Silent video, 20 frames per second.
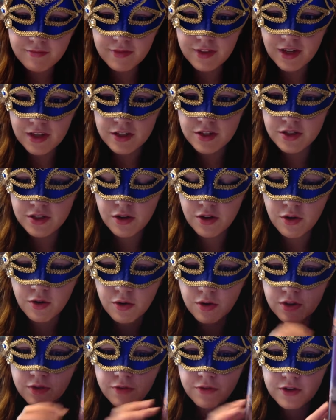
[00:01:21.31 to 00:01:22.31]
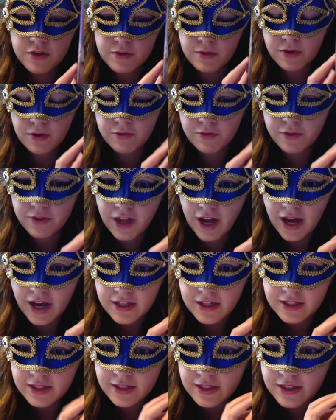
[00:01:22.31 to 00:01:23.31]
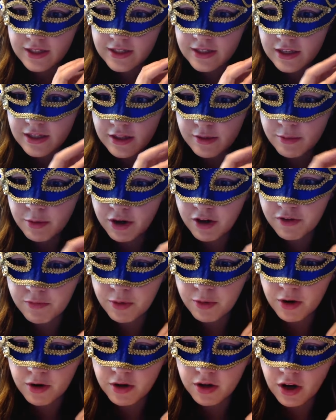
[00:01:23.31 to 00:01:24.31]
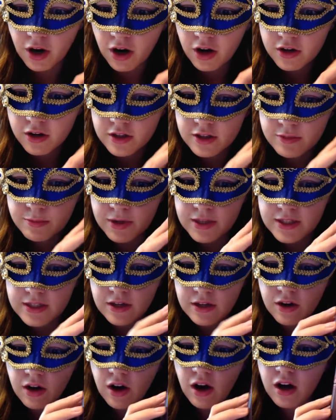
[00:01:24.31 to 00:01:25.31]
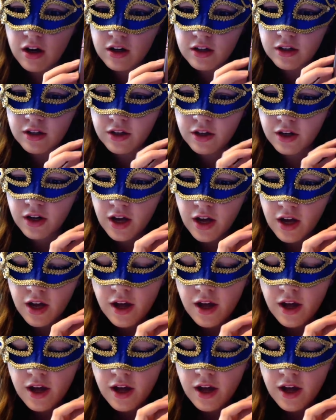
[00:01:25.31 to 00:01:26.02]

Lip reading: So the first one for that is The Book of Broken Hearts by Sarah Auckler.